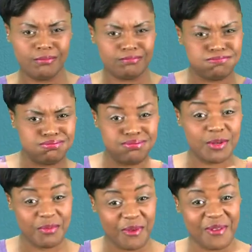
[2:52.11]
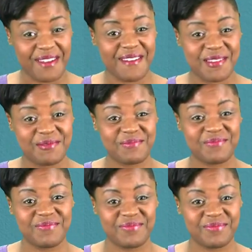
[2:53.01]
A video clip is an
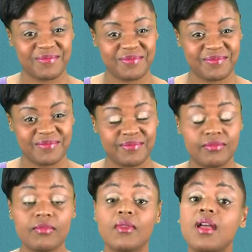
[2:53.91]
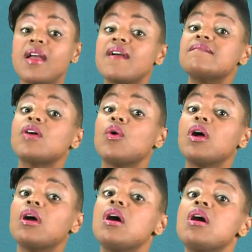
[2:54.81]
excerpt of a full-length video
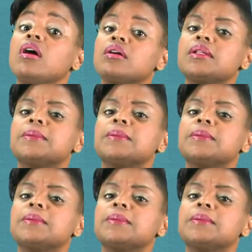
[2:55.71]
program.